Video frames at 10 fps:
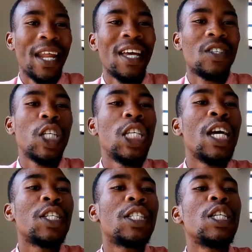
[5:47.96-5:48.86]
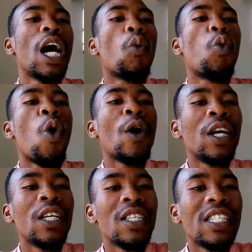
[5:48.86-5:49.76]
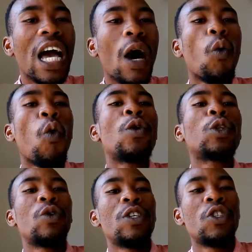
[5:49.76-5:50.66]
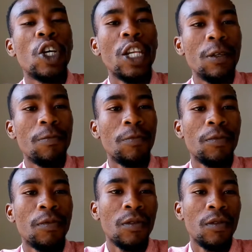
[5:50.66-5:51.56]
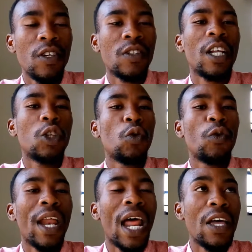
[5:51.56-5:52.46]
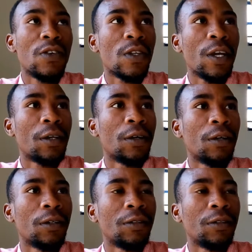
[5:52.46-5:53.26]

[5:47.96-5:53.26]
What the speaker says: But as he awoke to this journey, he started to realize that